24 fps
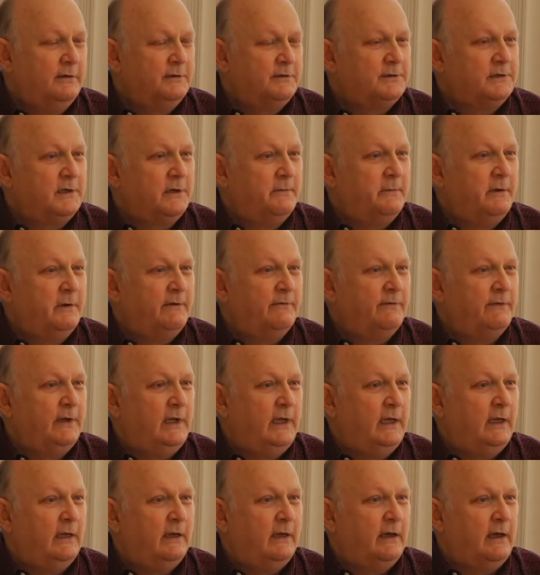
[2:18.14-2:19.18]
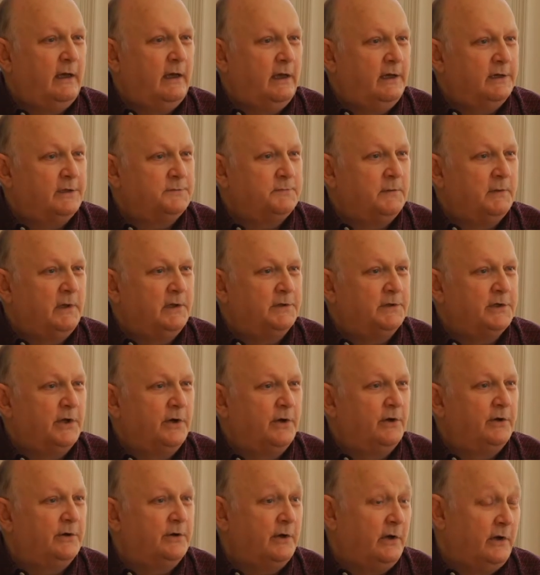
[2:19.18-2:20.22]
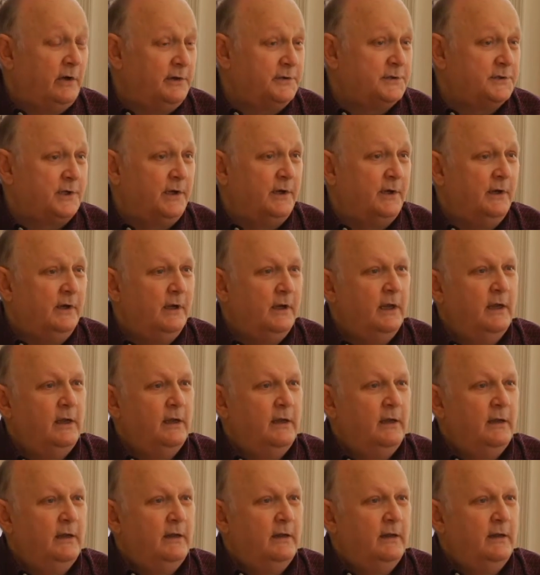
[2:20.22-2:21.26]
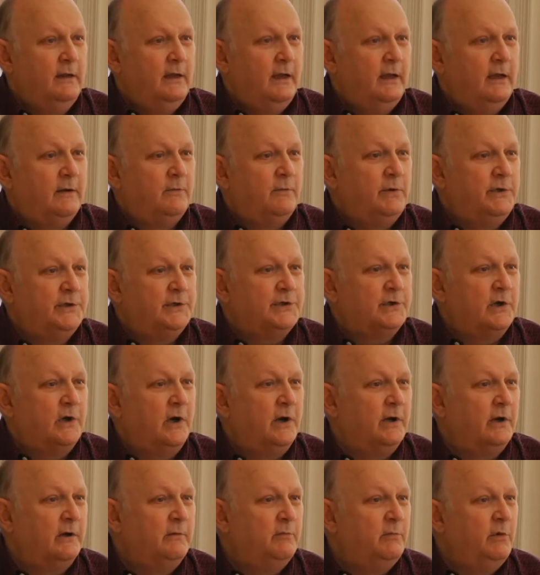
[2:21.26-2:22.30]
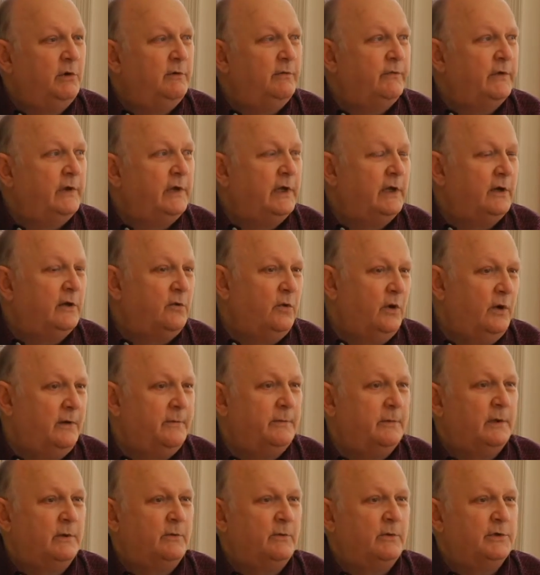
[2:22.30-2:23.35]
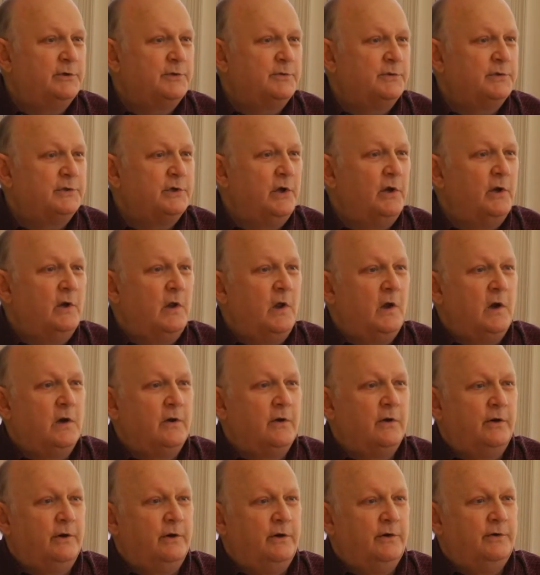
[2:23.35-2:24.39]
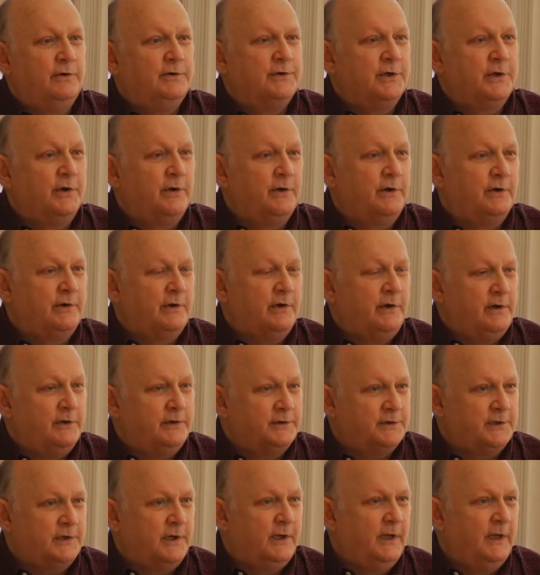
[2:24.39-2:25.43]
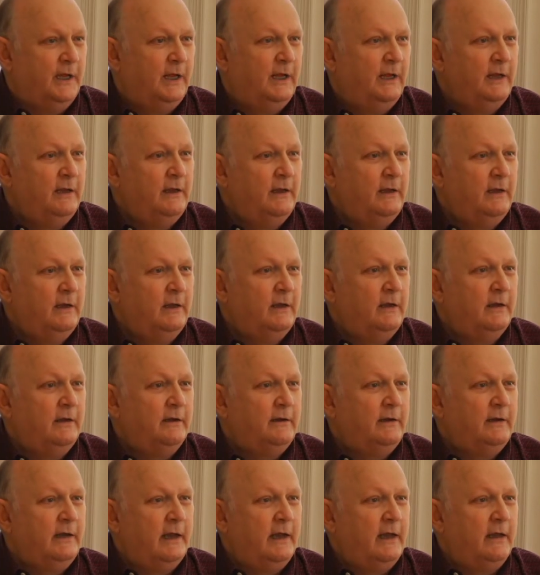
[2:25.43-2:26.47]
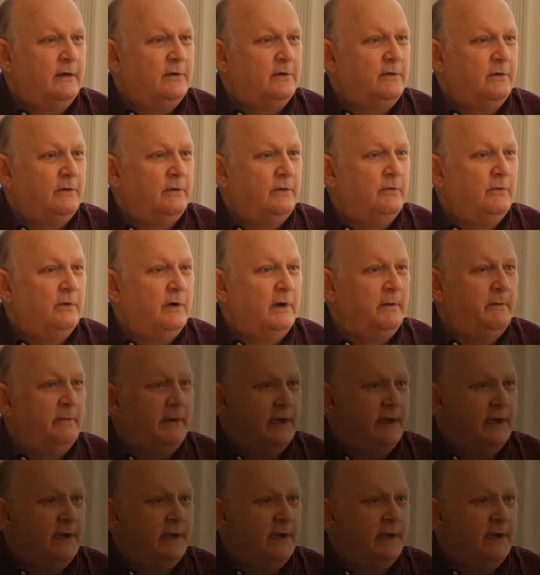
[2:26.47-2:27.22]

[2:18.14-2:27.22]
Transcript: some of the hospitals here in Tulsa, and we started moving equipment which was no longer used here in Tulsa down to